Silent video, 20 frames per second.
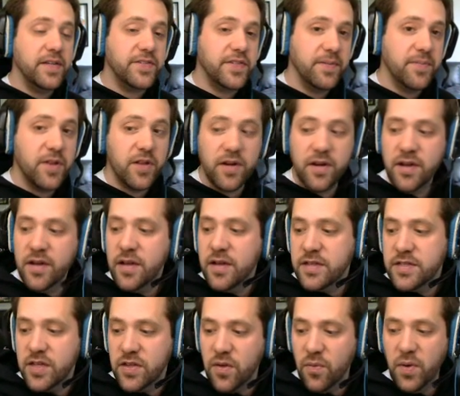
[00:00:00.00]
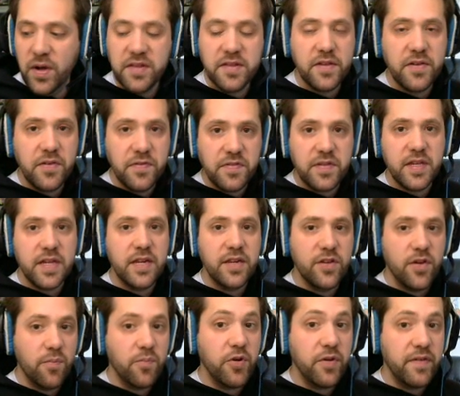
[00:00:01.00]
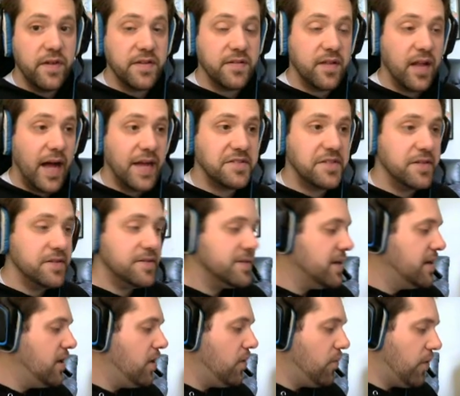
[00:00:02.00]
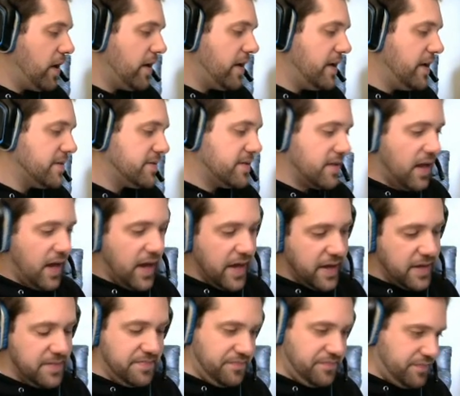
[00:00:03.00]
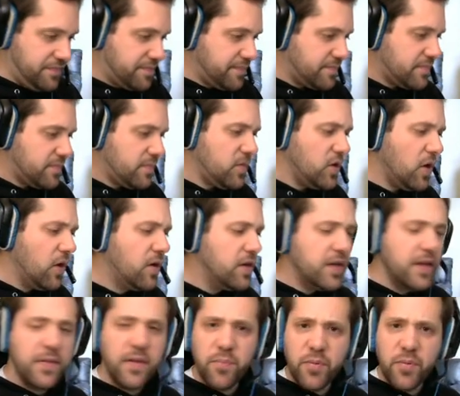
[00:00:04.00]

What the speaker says: similar to the ones that you've seen in your previous classes, where it's like, or in the